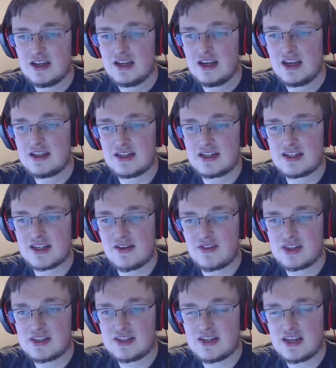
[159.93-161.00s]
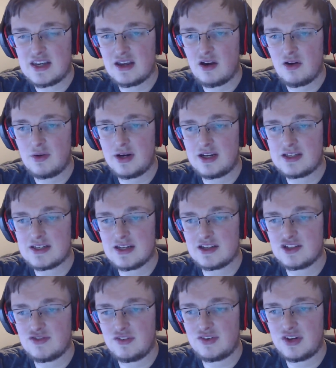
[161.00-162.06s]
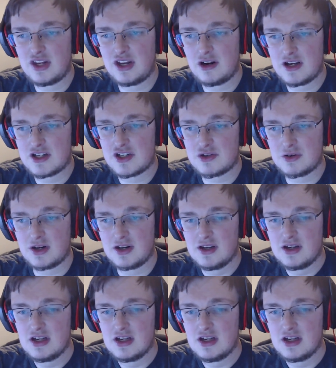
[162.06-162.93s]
is the seventh C E O in Intel's fifty-year history.